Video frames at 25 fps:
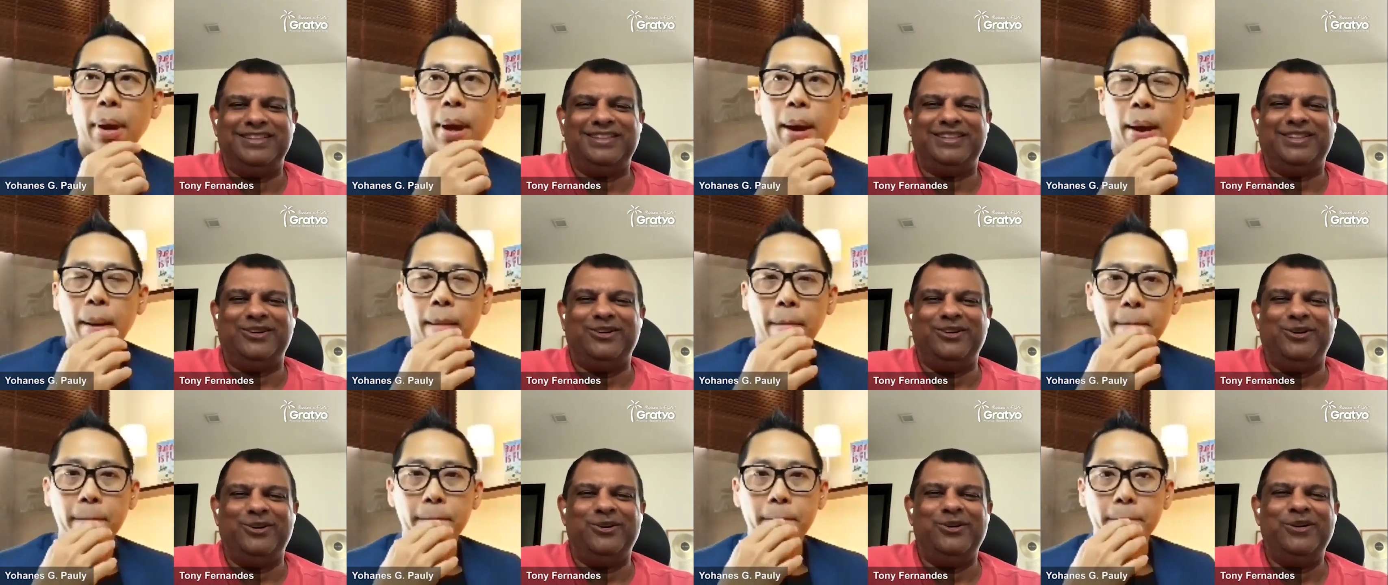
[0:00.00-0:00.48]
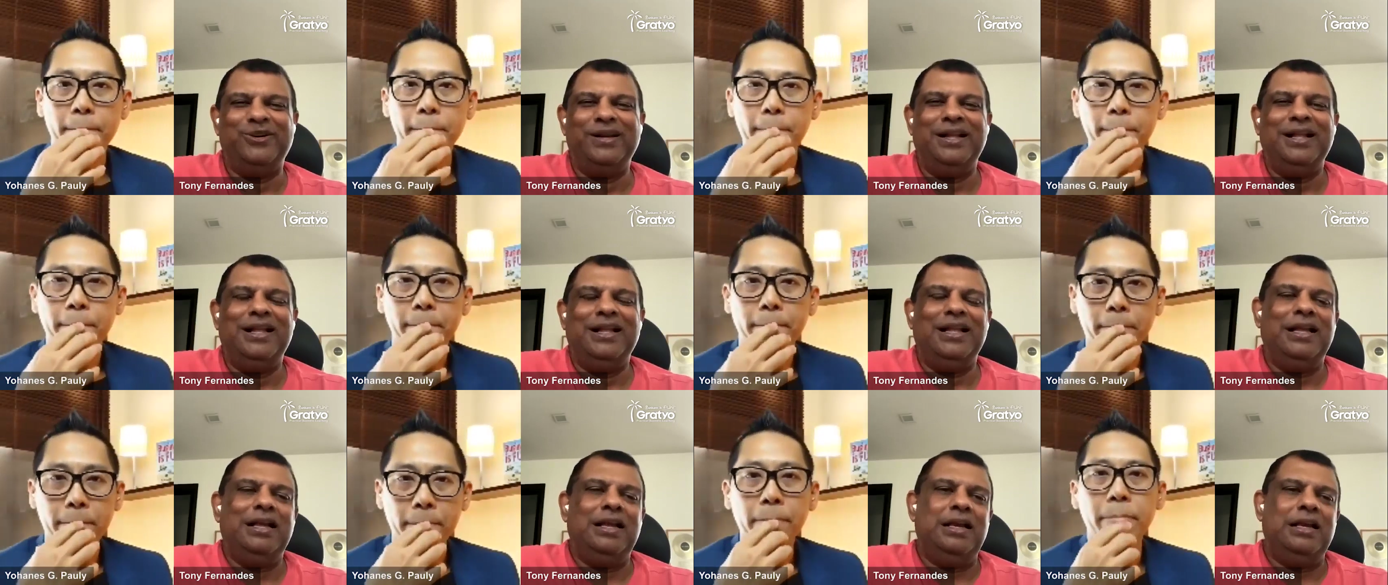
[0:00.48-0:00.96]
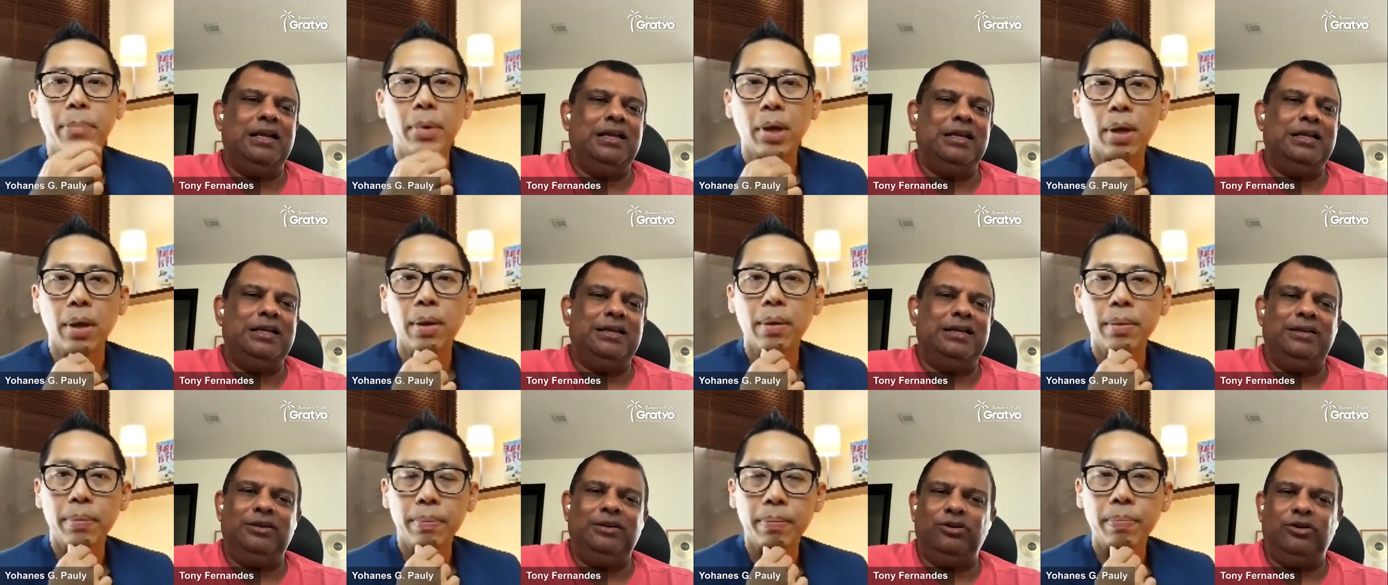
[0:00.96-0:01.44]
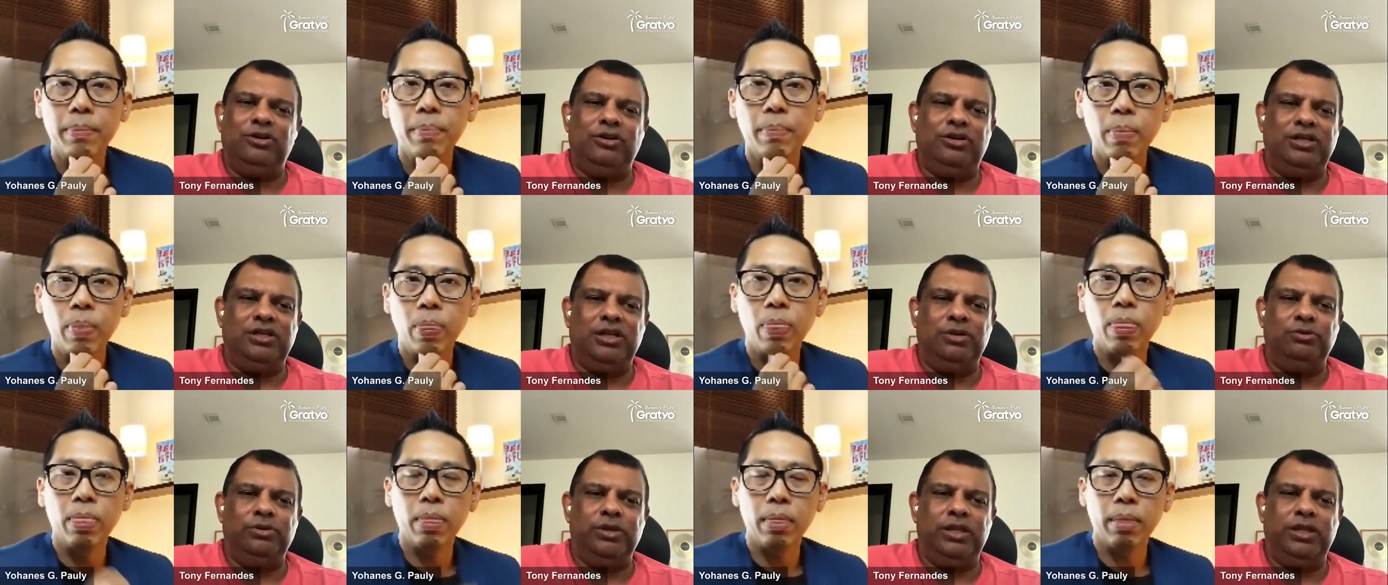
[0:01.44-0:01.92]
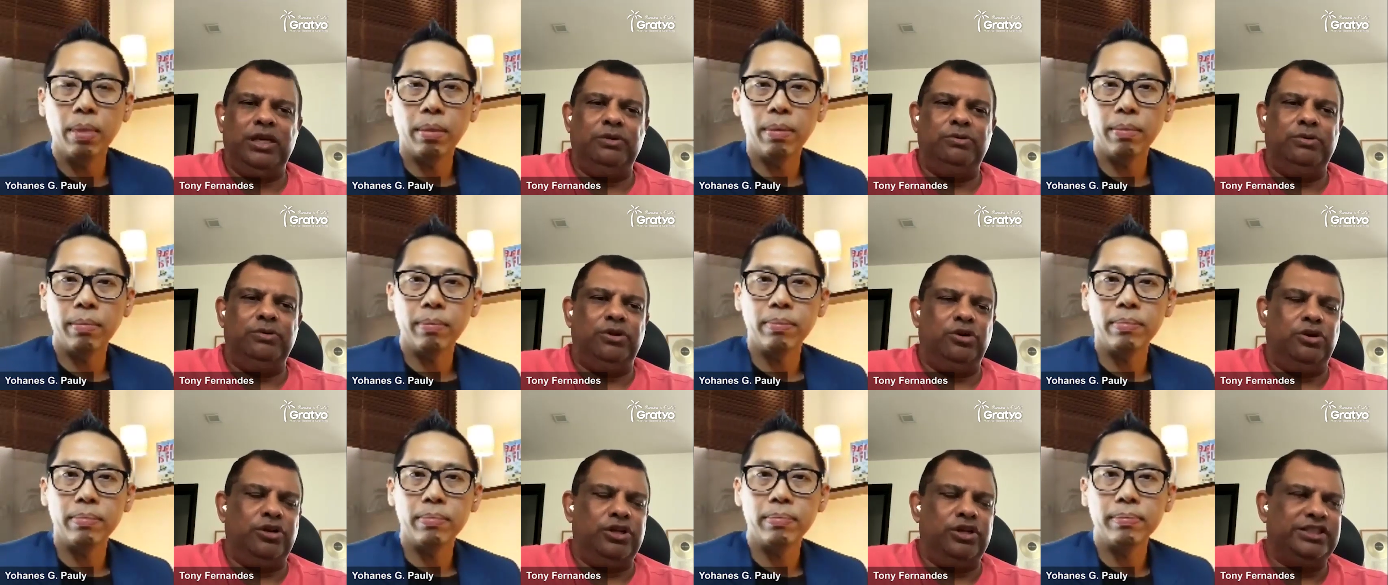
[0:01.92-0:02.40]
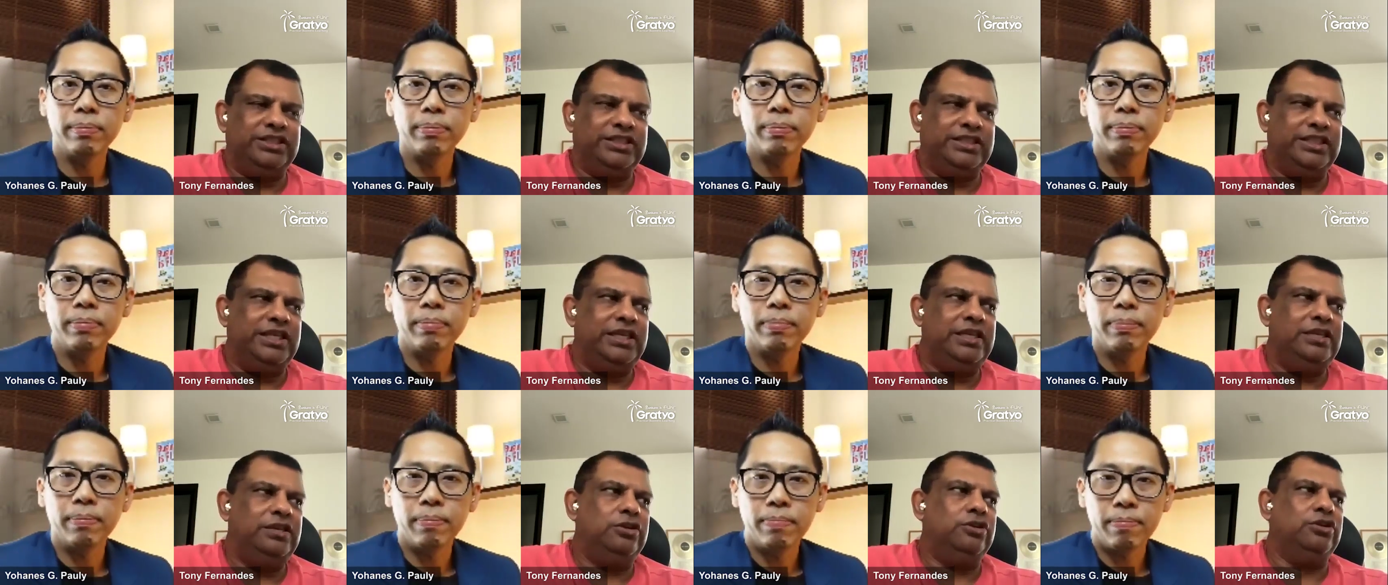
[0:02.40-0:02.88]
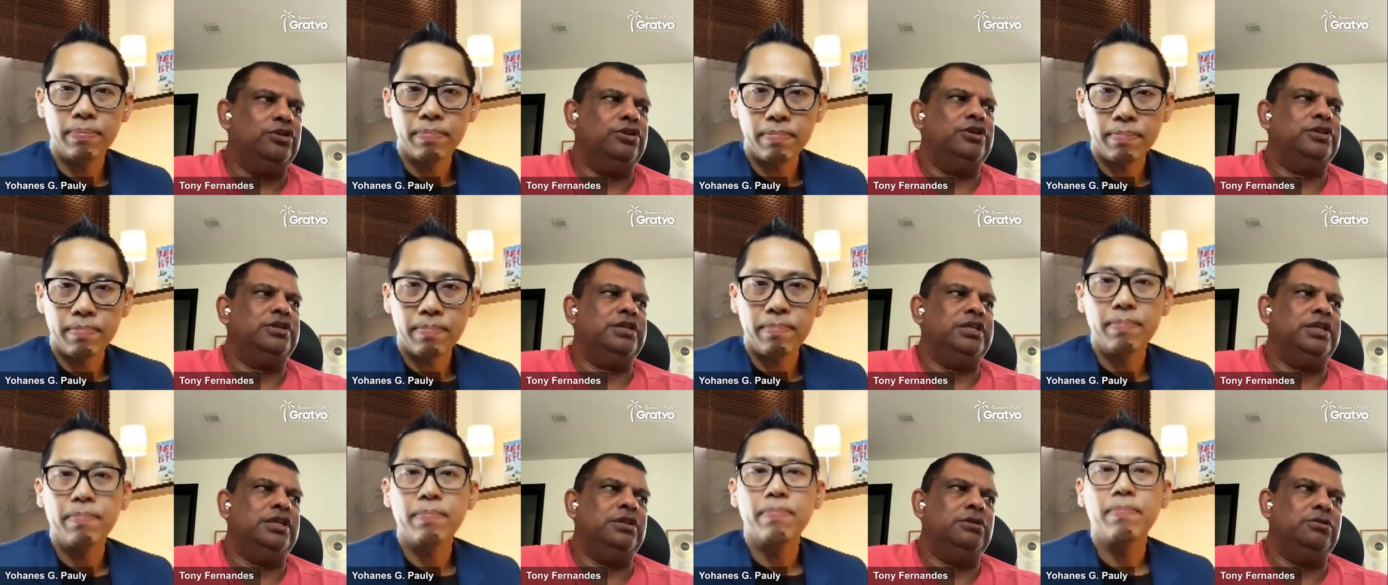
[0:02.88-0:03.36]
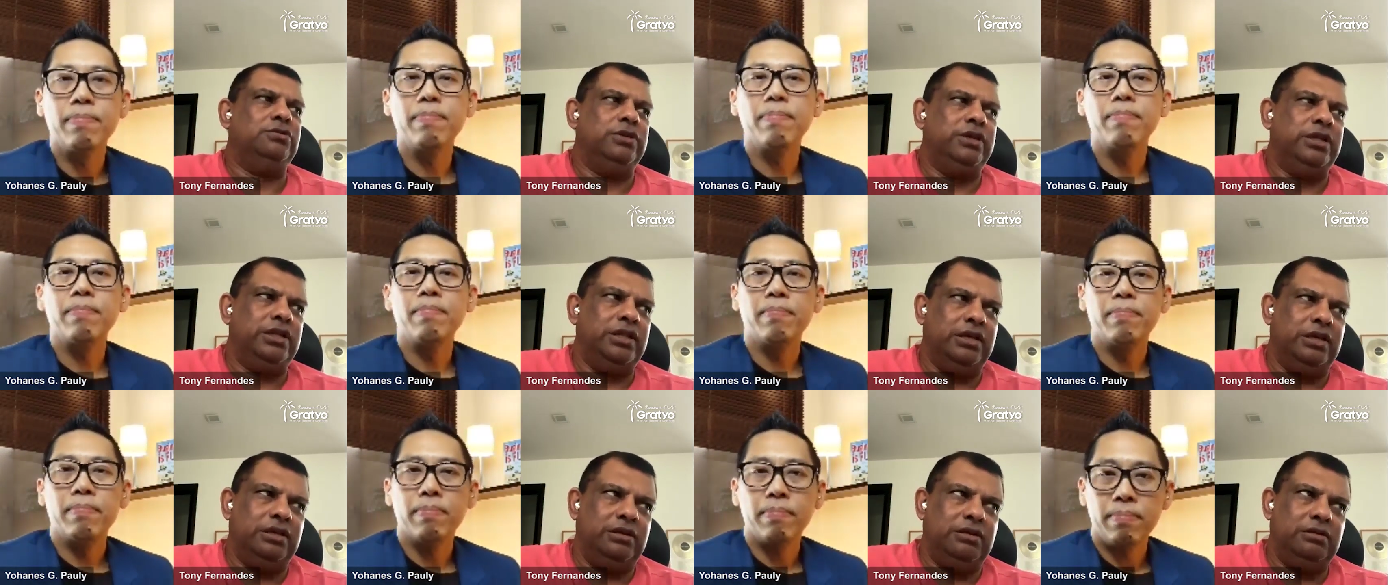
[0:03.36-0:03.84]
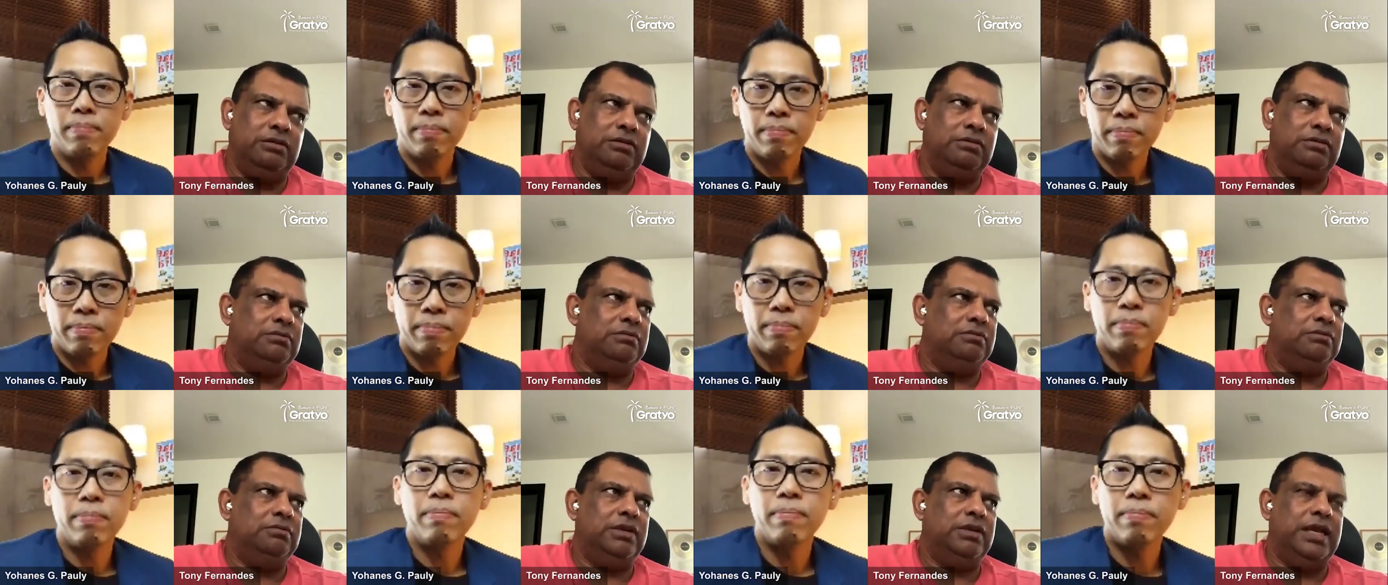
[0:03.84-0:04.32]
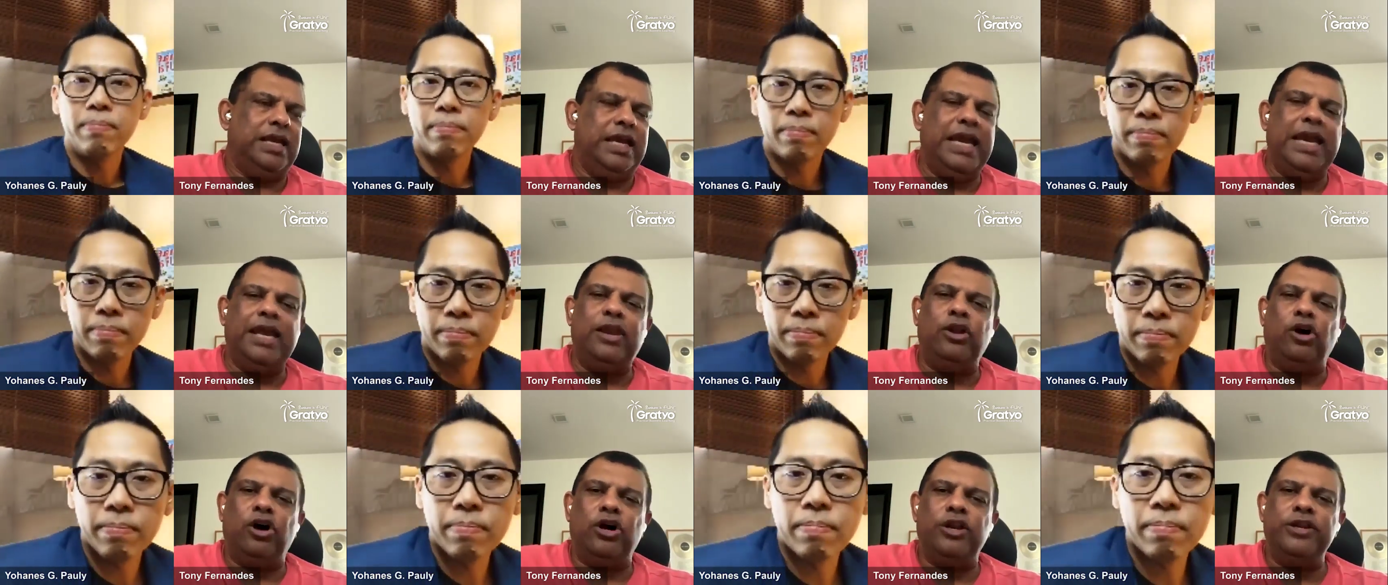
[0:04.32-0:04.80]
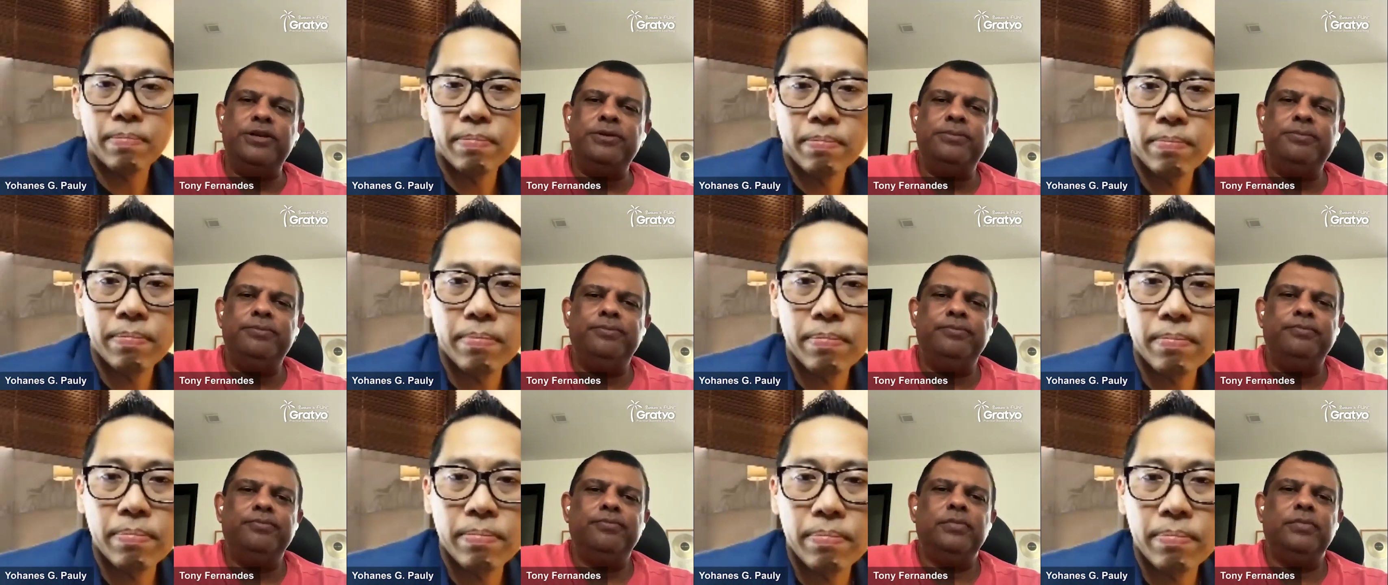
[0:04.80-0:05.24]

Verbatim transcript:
Speaker 1: so yeah, you deal with it with honesty. You got to deal with it head on.